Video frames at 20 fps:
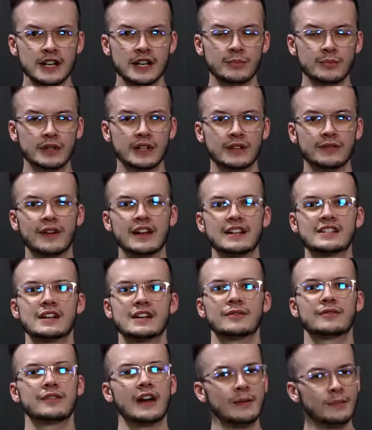but it affects our
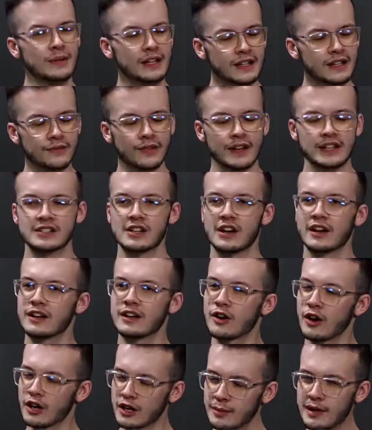family, it affects our
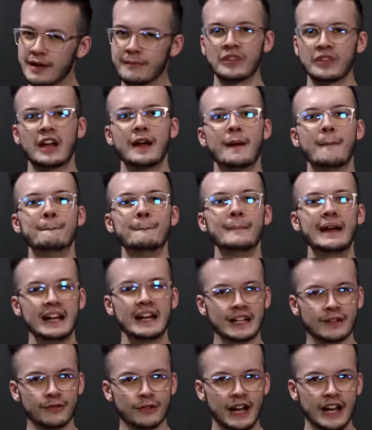economy, many
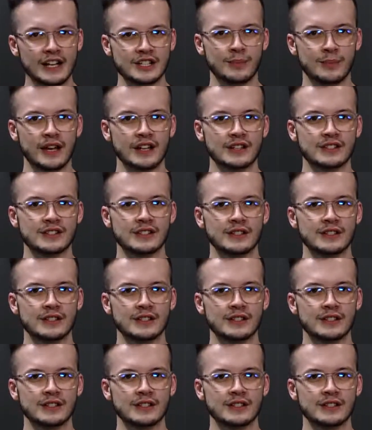different aspects.